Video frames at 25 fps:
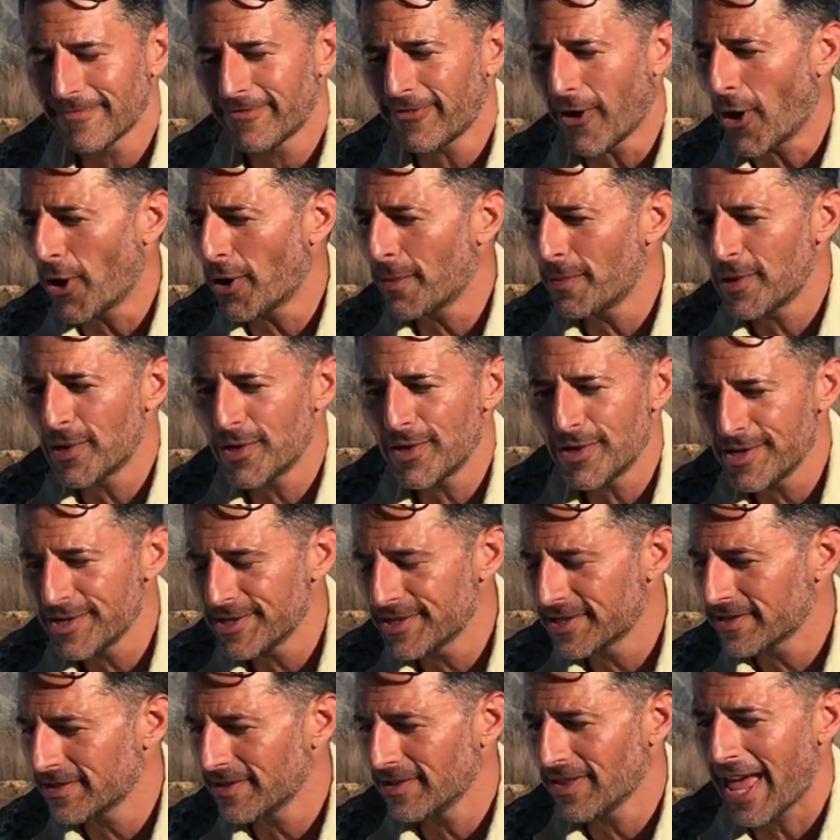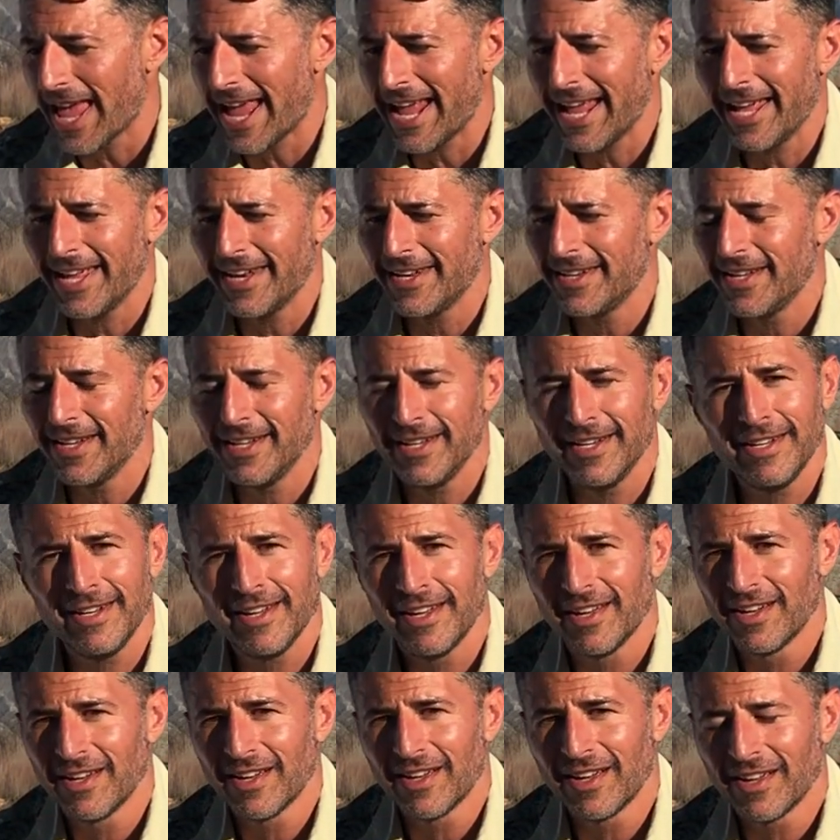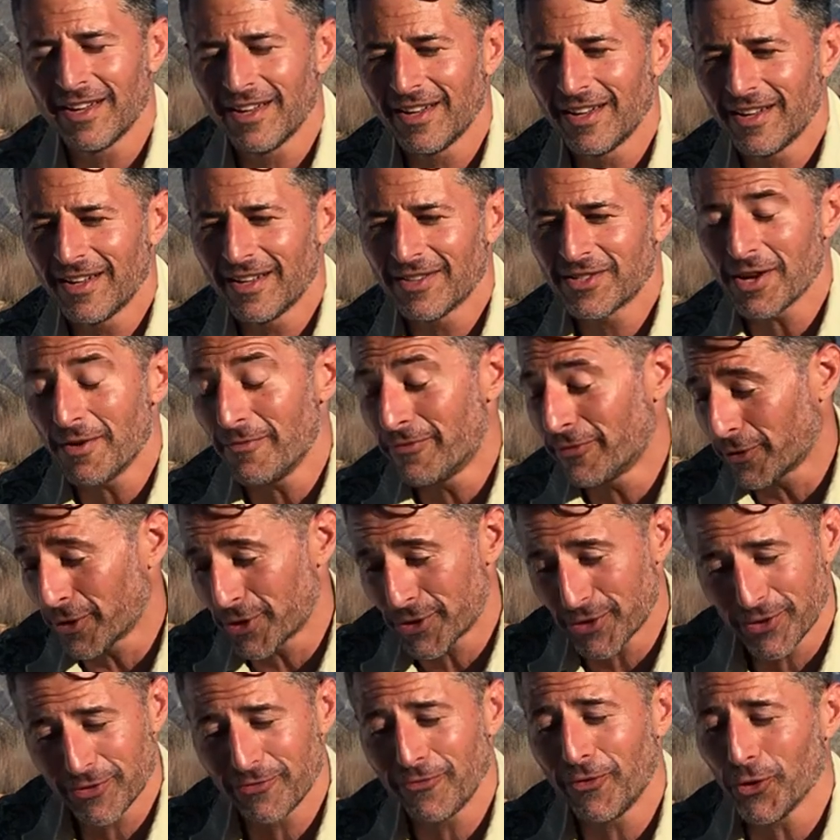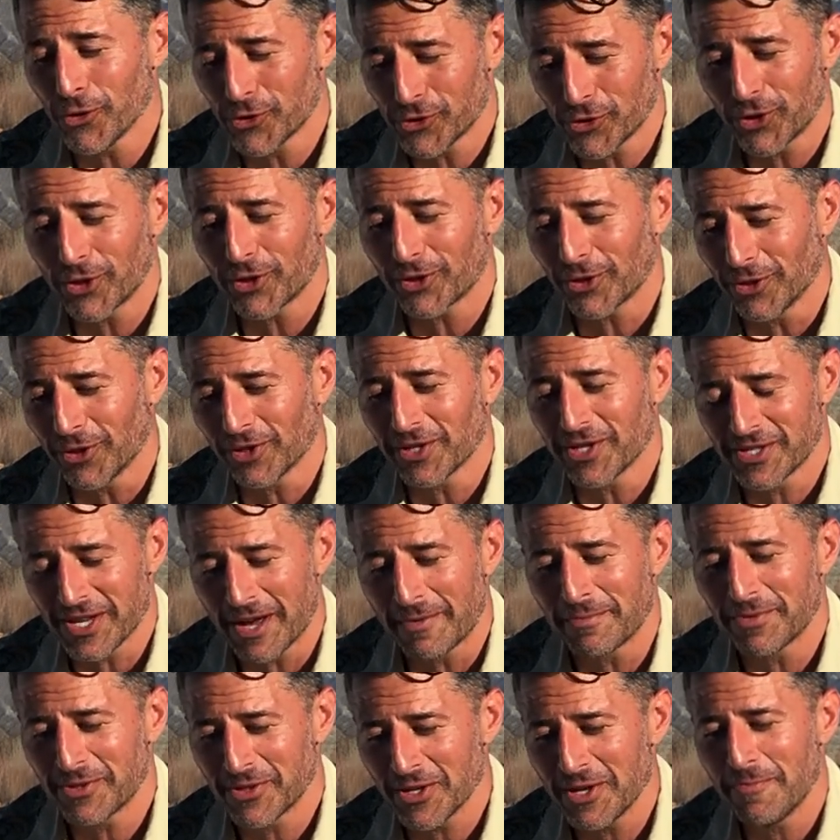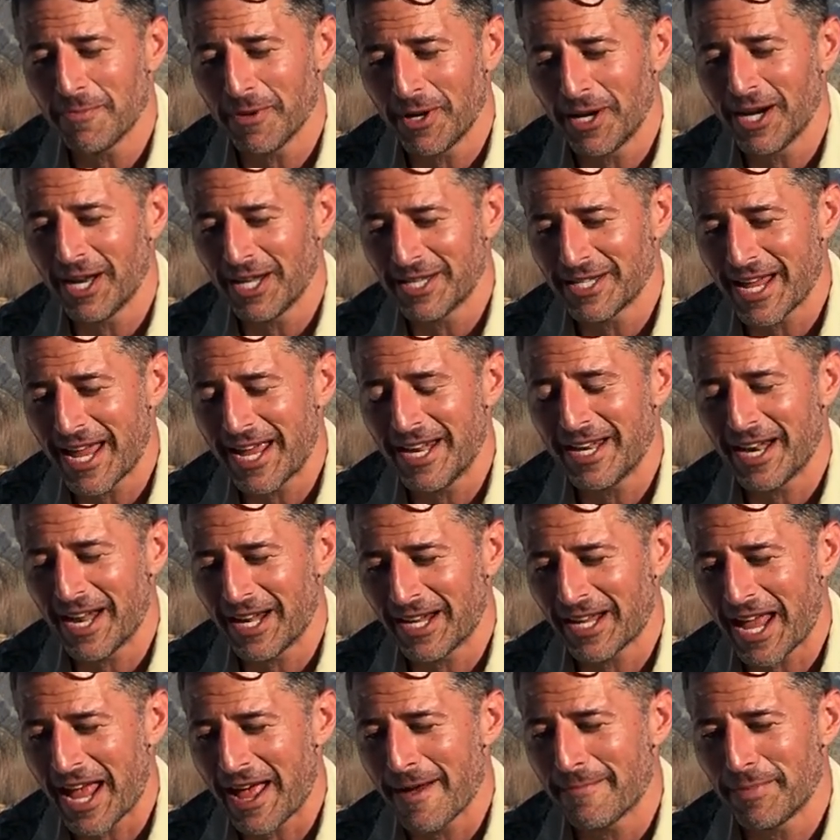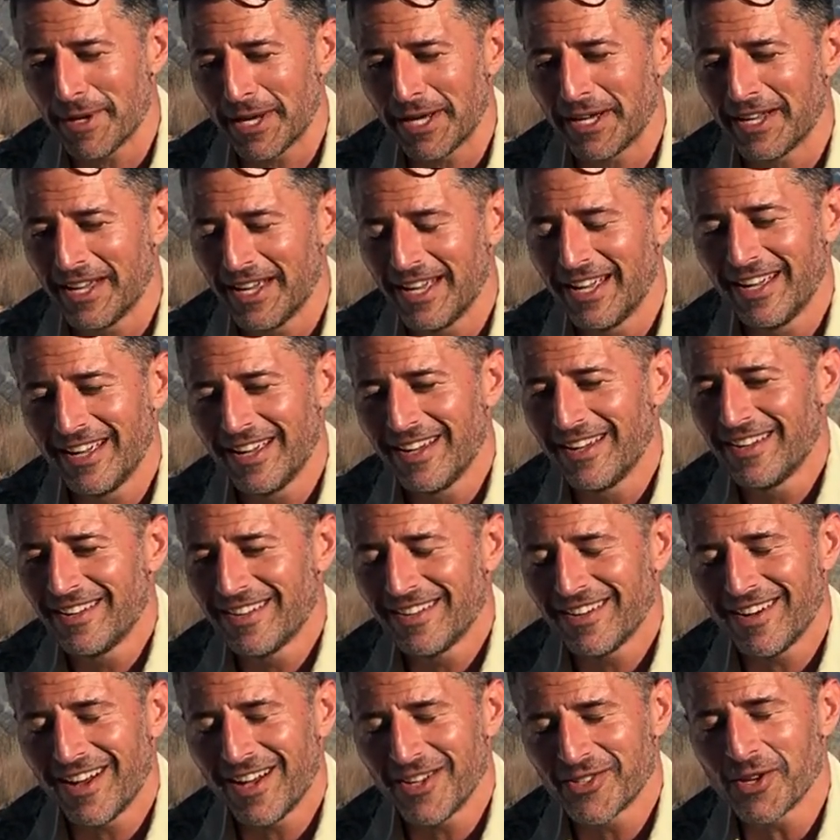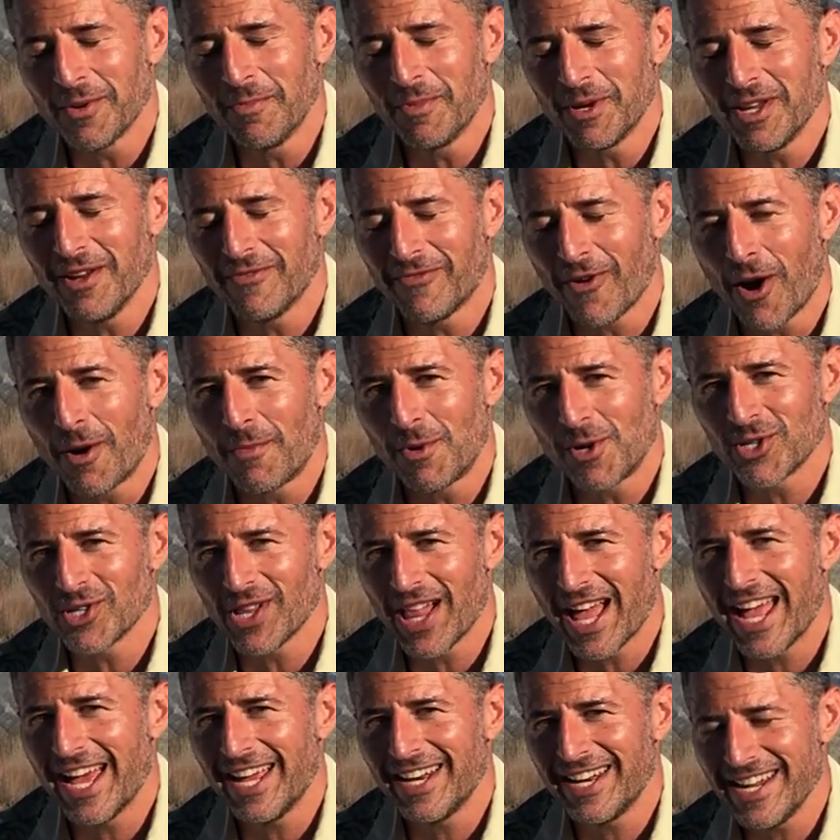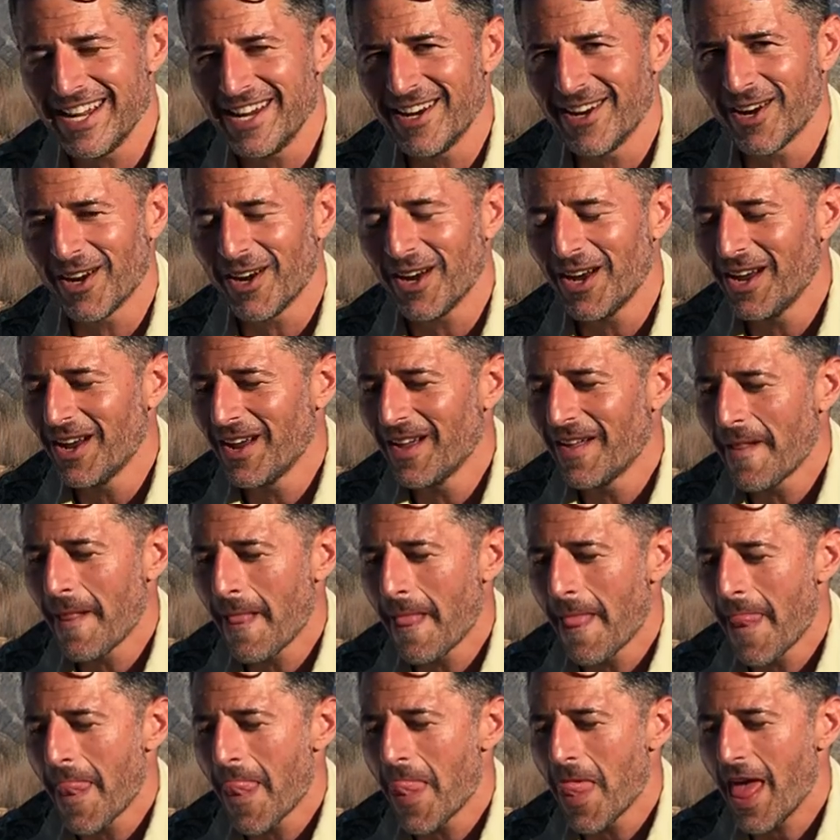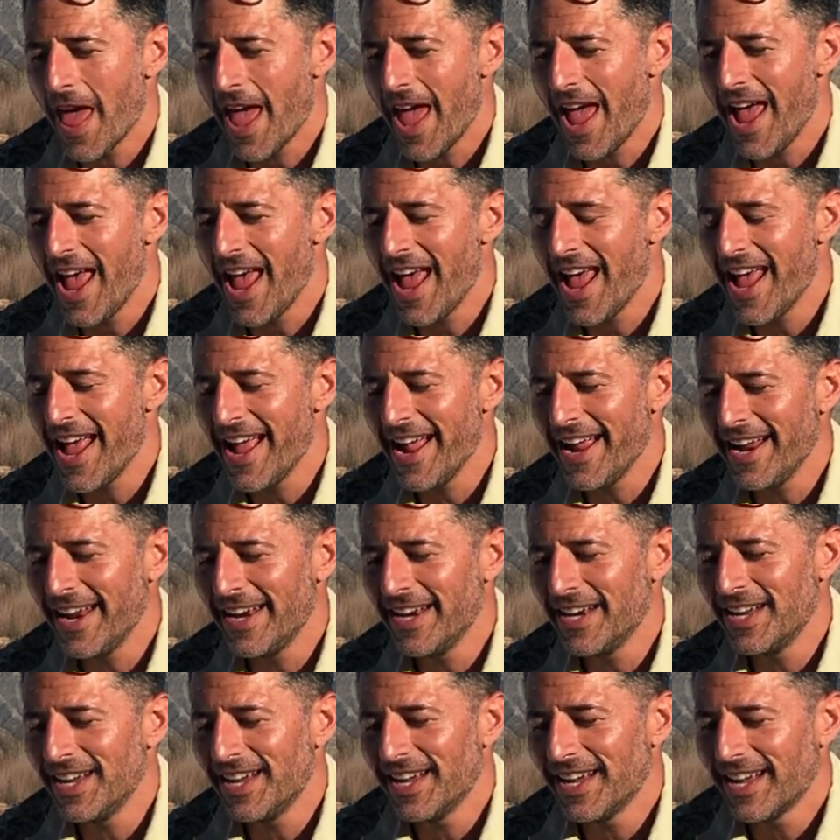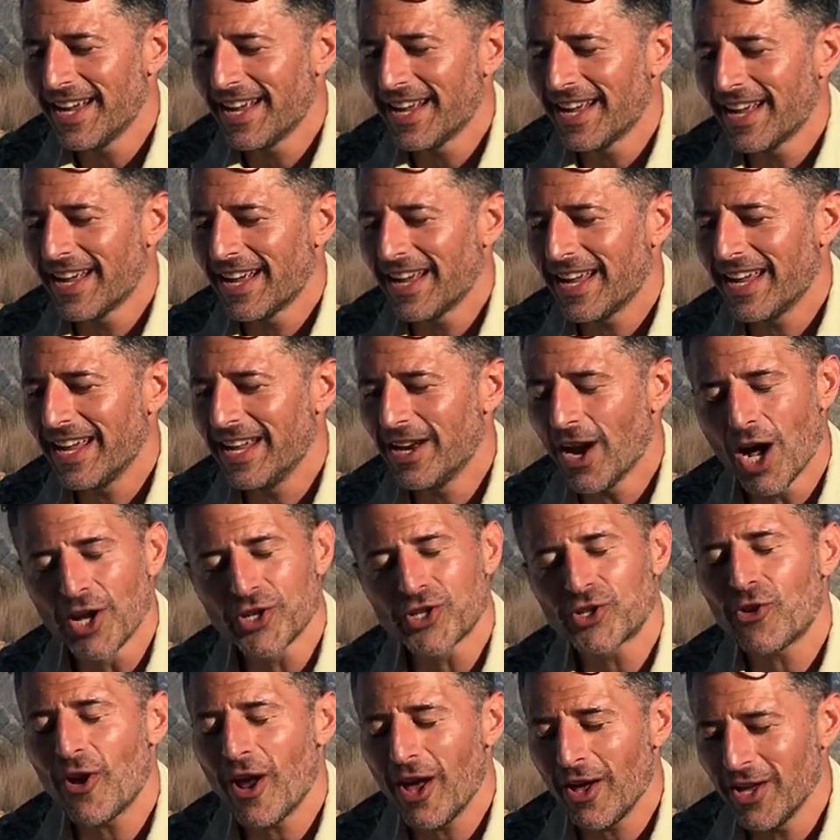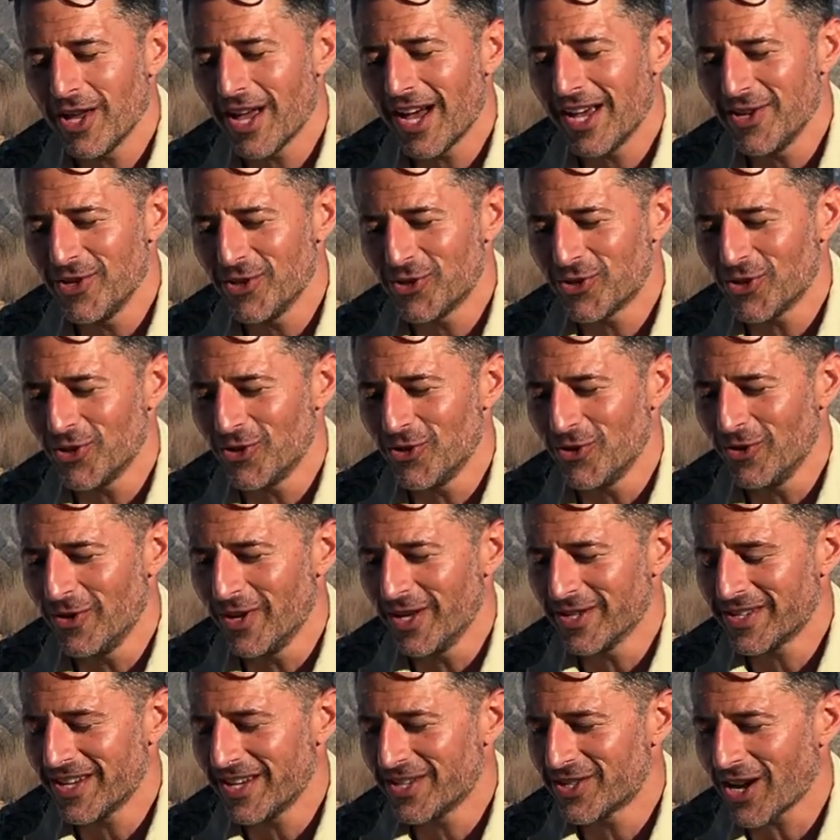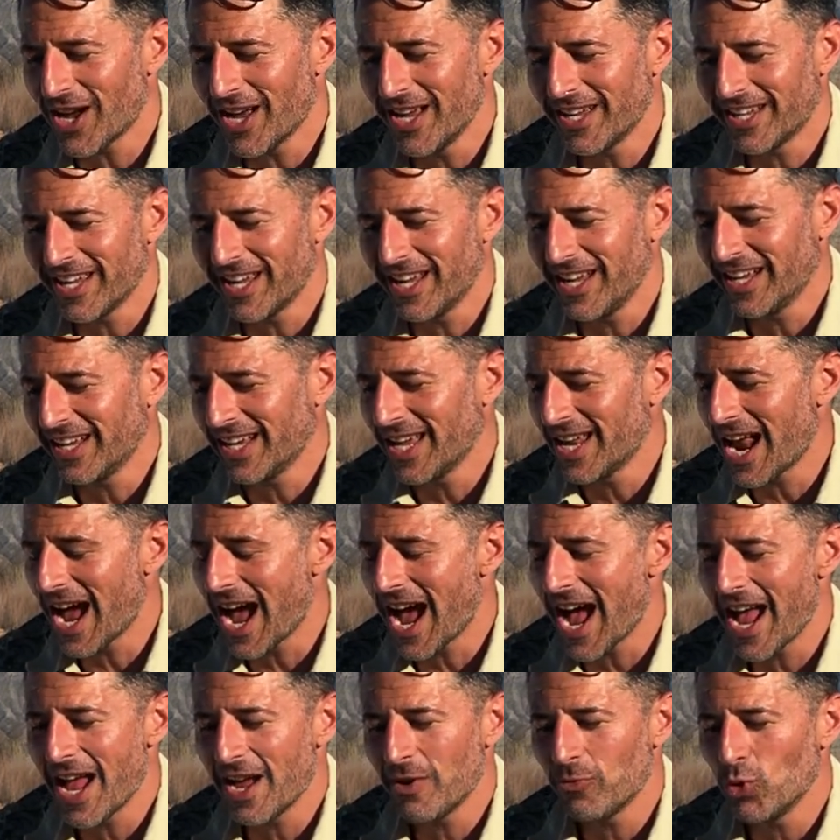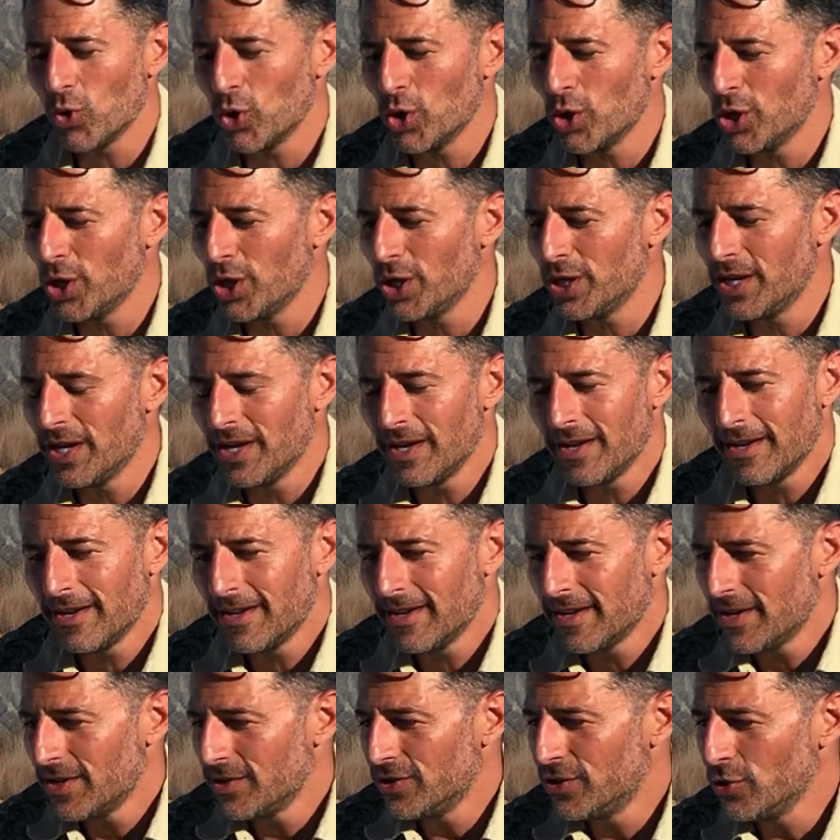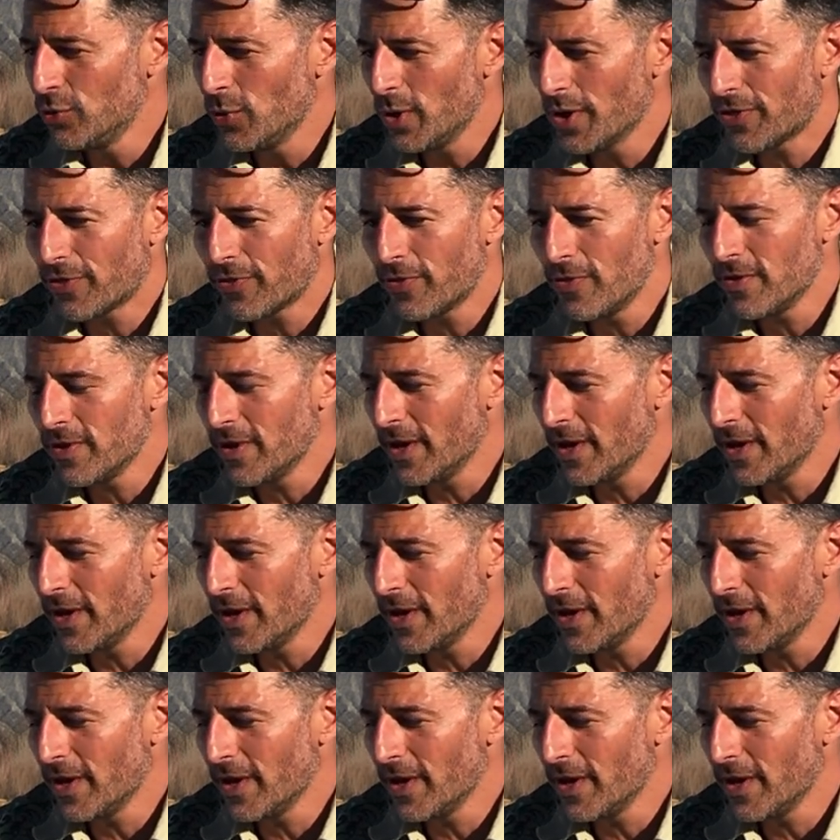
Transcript: farmers' land it's come full circle because I'm sleeping in a tent and camping on a farmer's land here. And in Australia, I used to do this, hitchhiking, and I would do it,